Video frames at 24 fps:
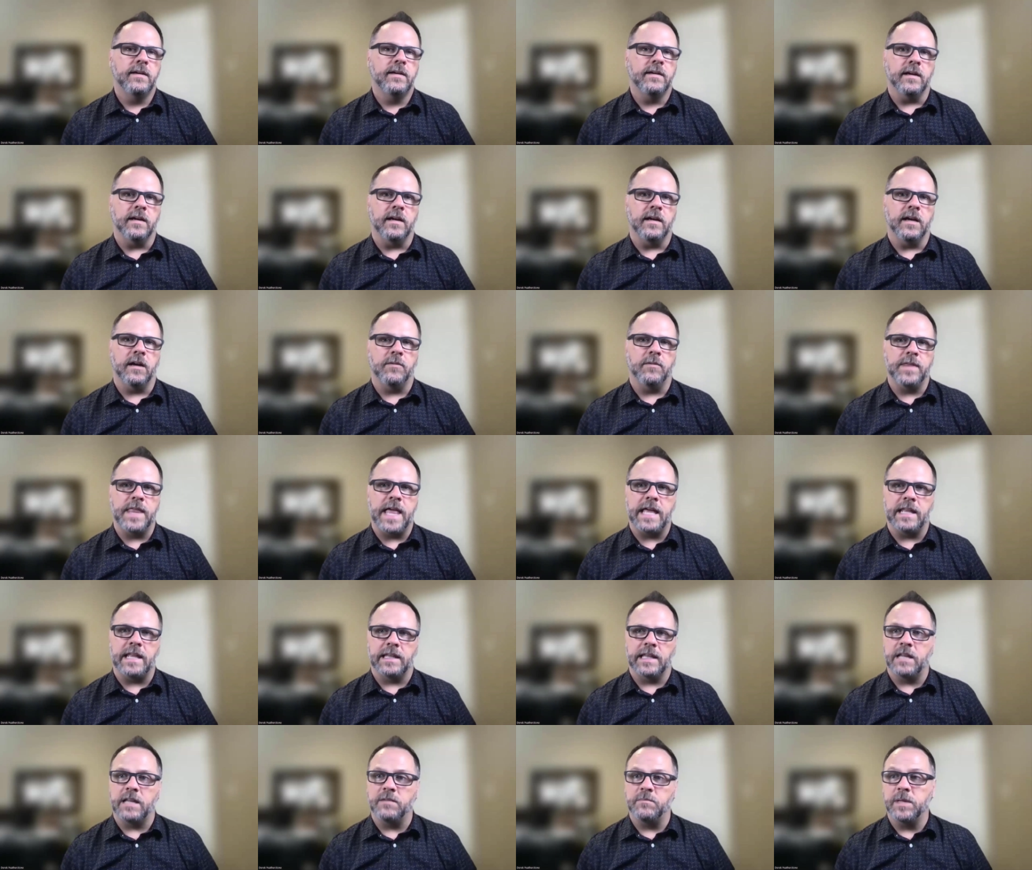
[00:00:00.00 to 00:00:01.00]
And
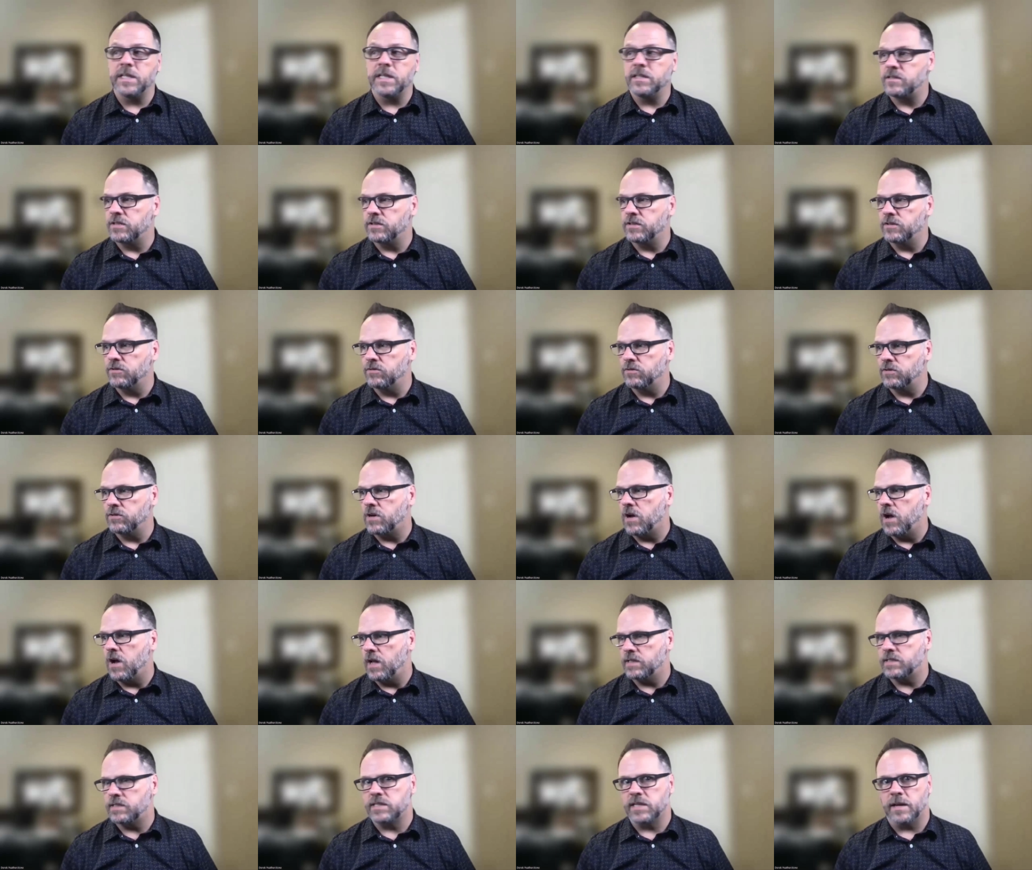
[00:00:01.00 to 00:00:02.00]
that led me to
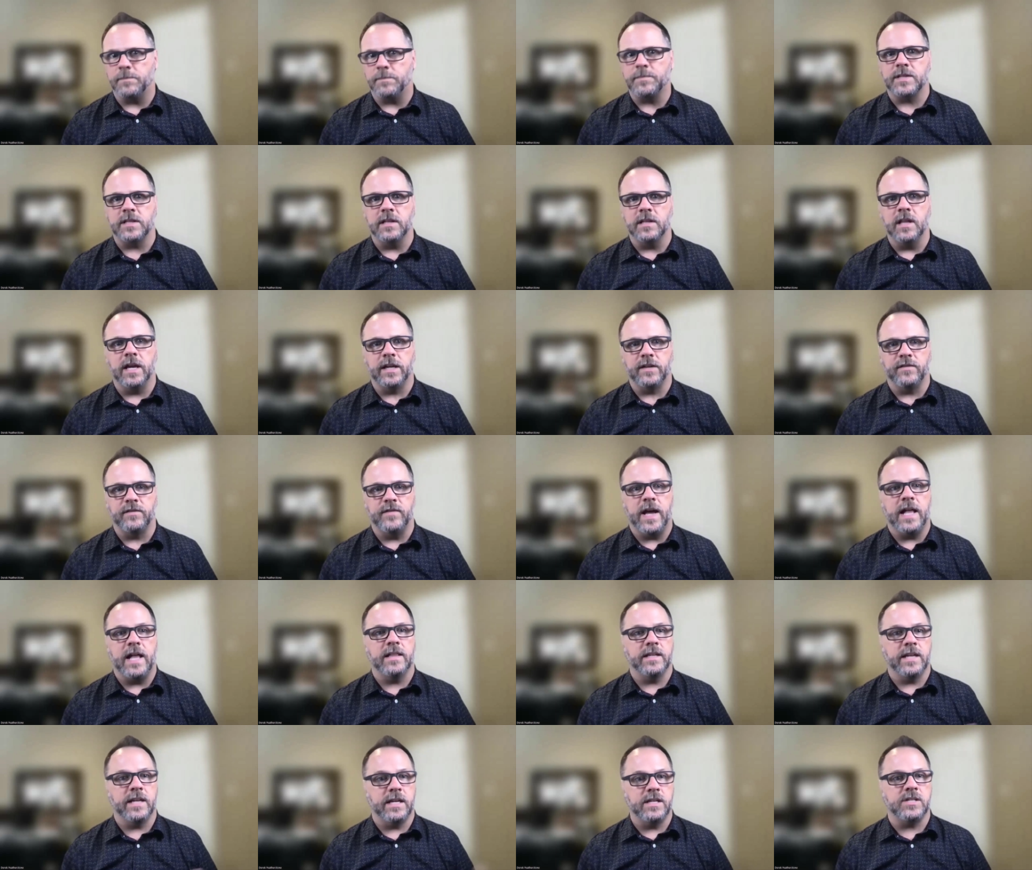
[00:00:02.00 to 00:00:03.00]
concepts like
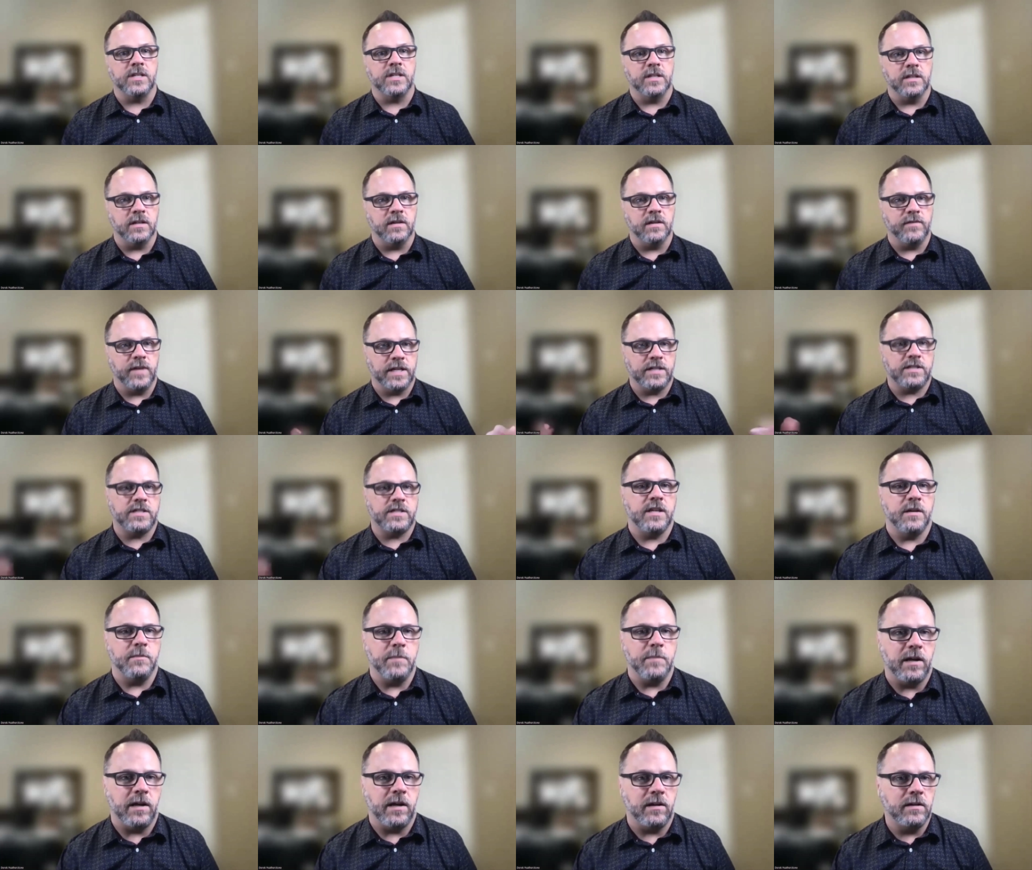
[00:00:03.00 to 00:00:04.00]
validation of
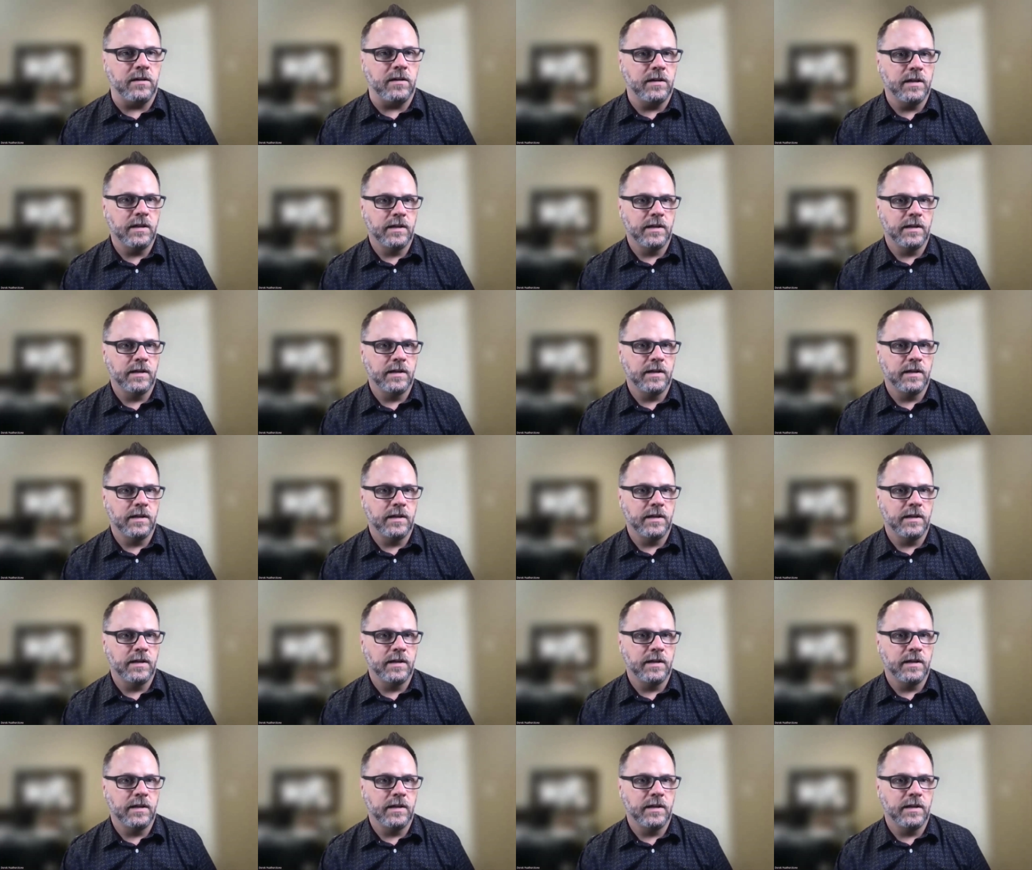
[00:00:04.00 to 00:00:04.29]
HTML,